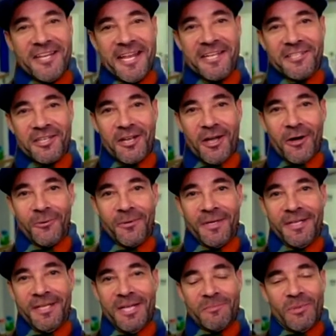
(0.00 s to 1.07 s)
years ago,
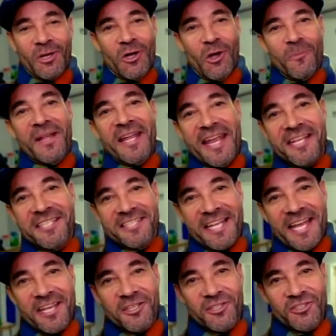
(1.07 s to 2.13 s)
but coming here
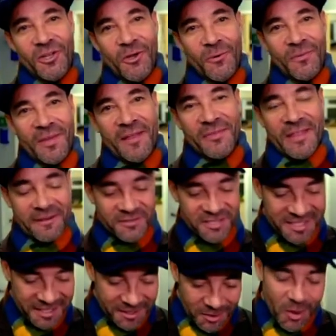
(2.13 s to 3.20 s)
today has shown that they've
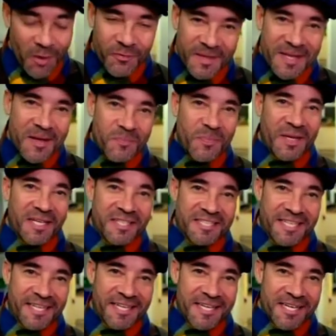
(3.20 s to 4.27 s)
still got the
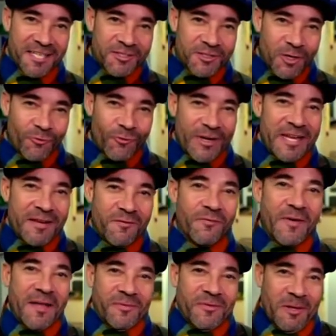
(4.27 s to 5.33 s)
ability to
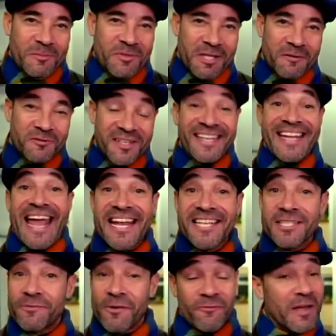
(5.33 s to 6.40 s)
reinvent themselves and cater
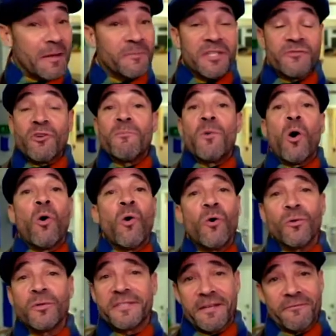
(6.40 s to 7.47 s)
for families from
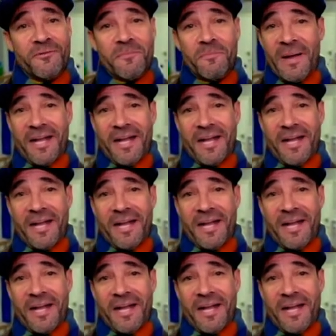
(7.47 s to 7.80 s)
all different